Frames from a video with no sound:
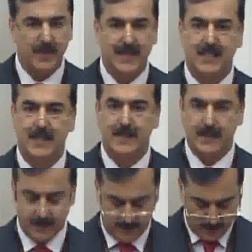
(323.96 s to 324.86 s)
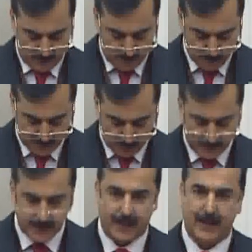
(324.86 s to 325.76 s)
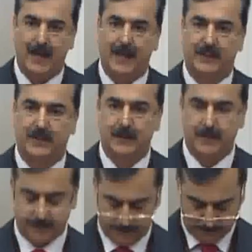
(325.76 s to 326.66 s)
spaces between our hearts.